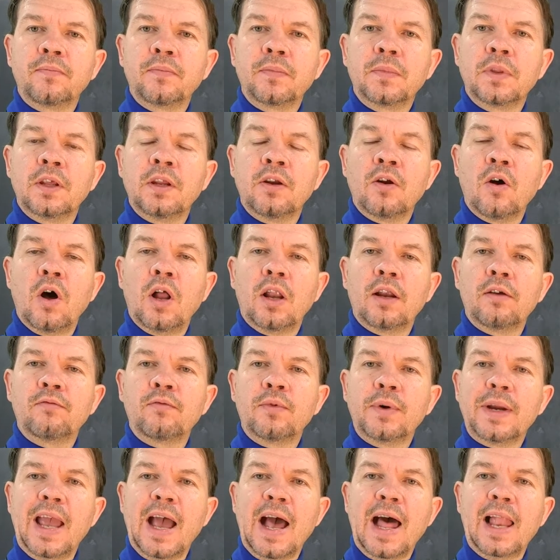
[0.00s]
in all of
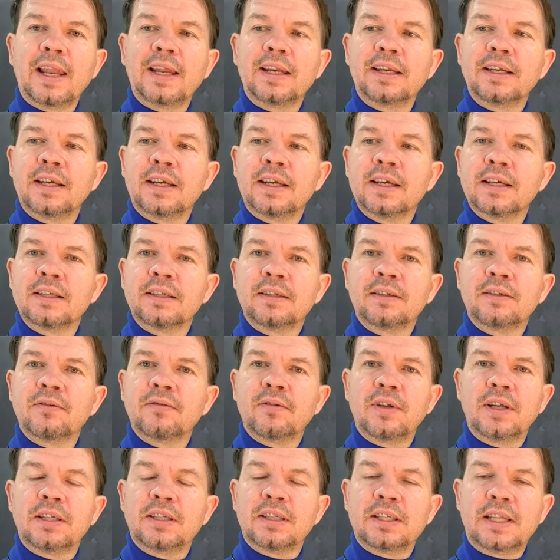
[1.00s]
reality, and
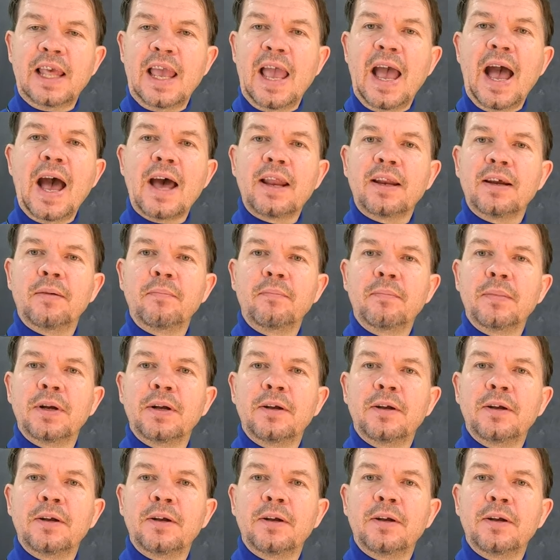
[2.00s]
it's the atom.